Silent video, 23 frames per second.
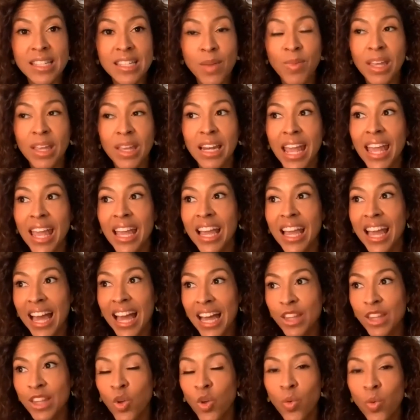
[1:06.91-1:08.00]
I mean,
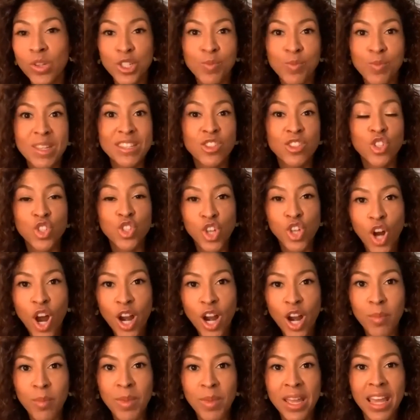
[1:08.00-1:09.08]
Encanto, which means
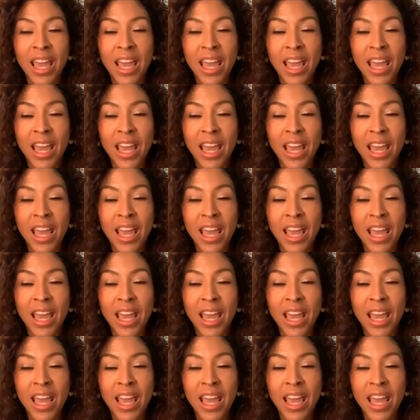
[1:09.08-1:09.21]
charm,